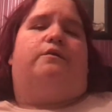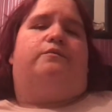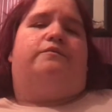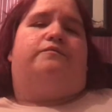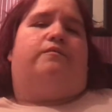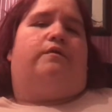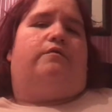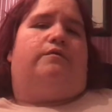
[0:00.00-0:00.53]
I
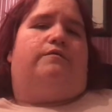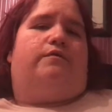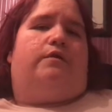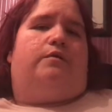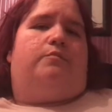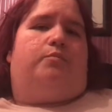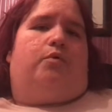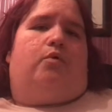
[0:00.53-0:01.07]
was very,
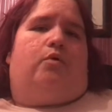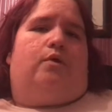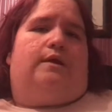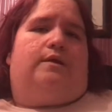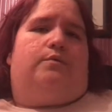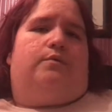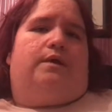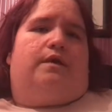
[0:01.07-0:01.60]
very
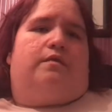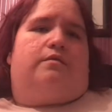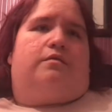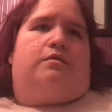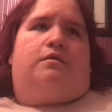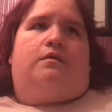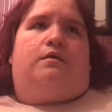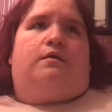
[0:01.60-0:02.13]
poorly
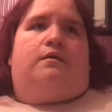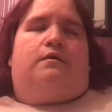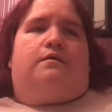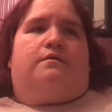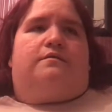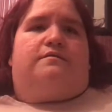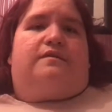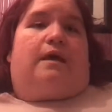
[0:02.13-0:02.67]
with
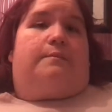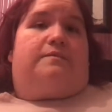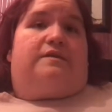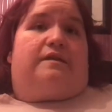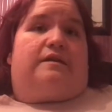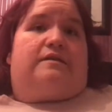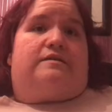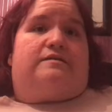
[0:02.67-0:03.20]

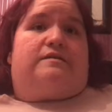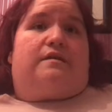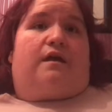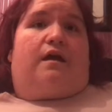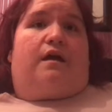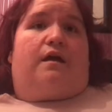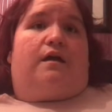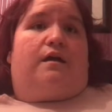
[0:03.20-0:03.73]
sepsis.
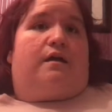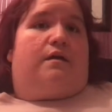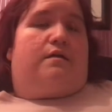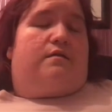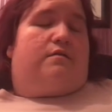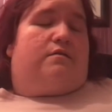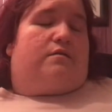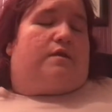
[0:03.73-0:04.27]
I
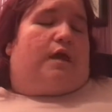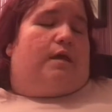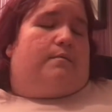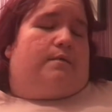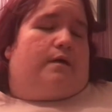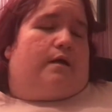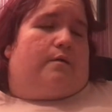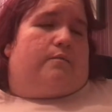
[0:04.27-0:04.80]

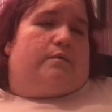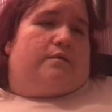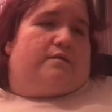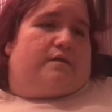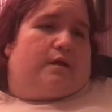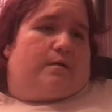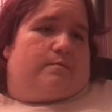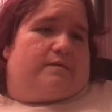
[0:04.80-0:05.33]
came down with
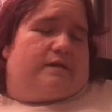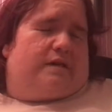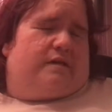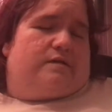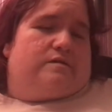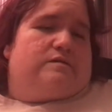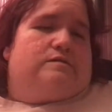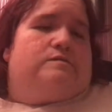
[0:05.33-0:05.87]

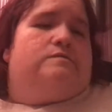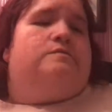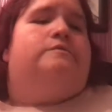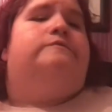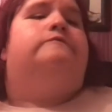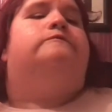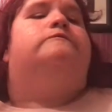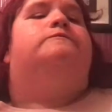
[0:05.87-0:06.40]
sepsis.
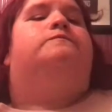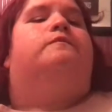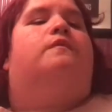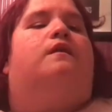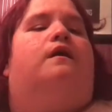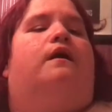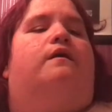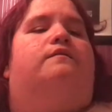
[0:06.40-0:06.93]

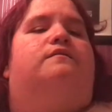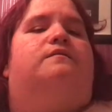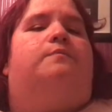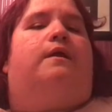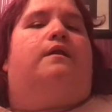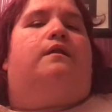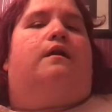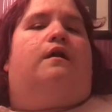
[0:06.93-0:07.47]
I had to
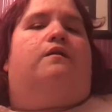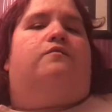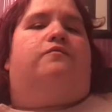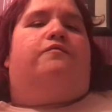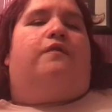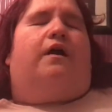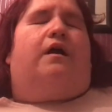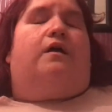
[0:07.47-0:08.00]
spend like
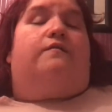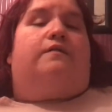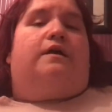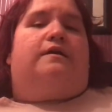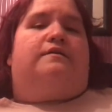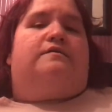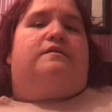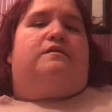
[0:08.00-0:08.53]
5
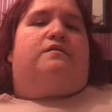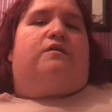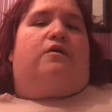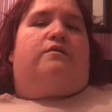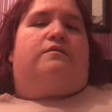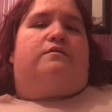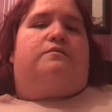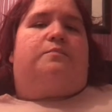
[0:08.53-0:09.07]
days in the
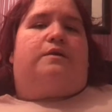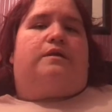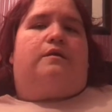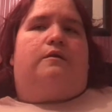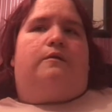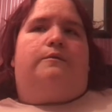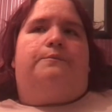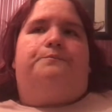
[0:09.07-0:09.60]

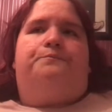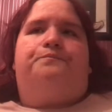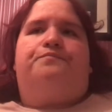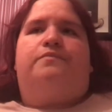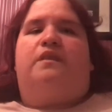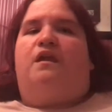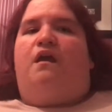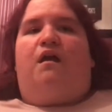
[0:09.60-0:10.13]
hospital.
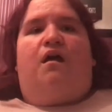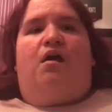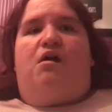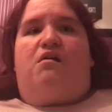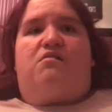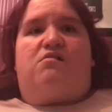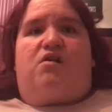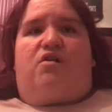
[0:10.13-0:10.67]

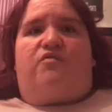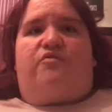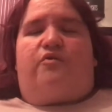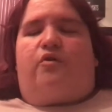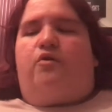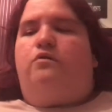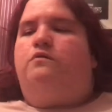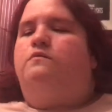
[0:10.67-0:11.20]
Not
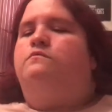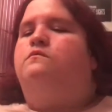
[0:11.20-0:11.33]
fun.